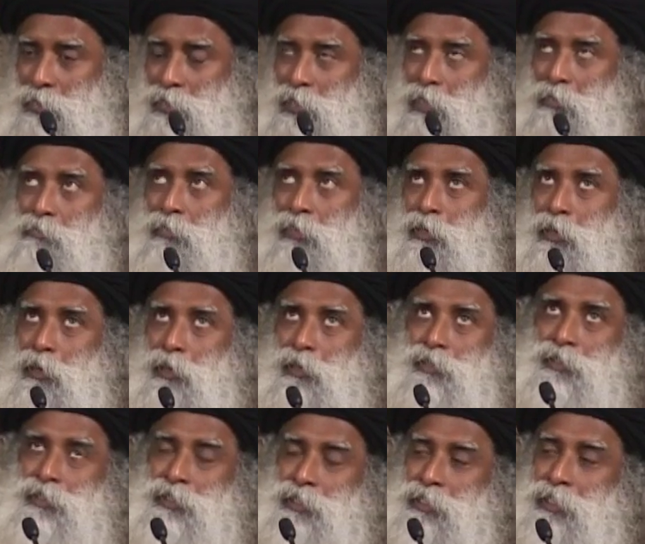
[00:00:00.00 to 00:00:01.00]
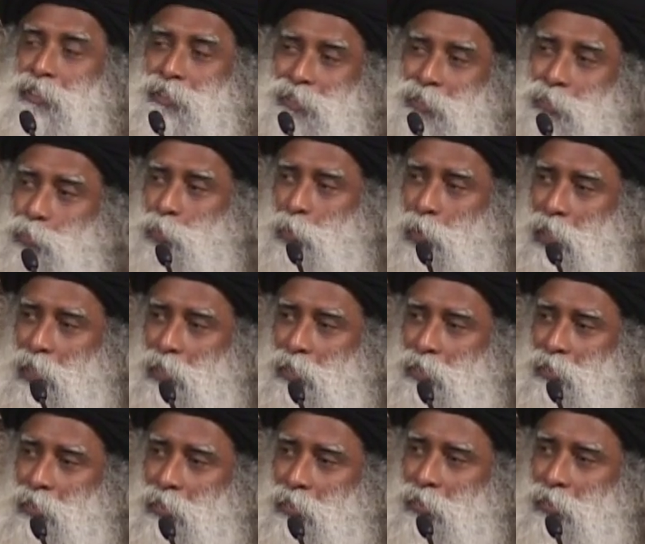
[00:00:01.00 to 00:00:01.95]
some god sitting somewhere.